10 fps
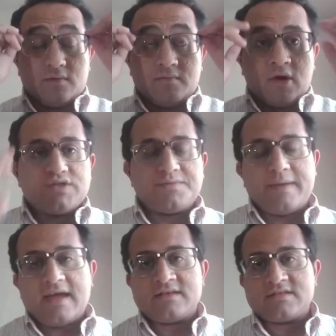most
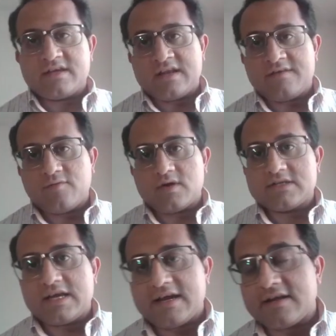banks, and I've
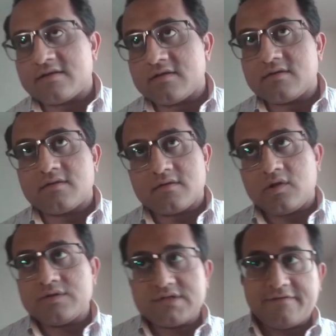worked at
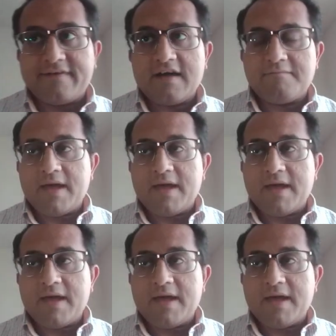close to 5